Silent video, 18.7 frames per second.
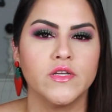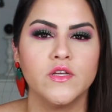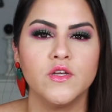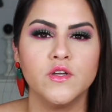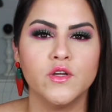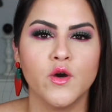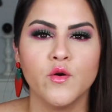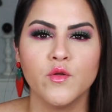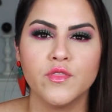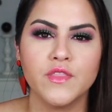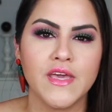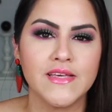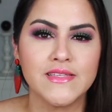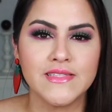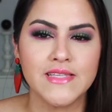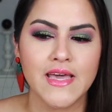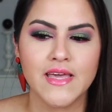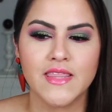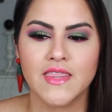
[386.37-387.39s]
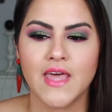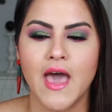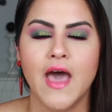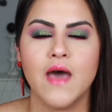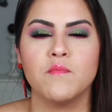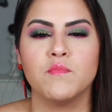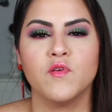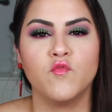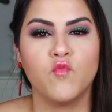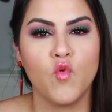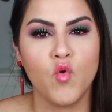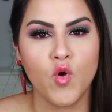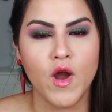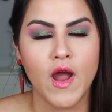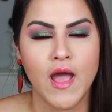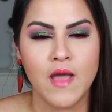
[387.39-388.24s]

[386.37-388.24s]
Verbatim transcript: You know, things like that before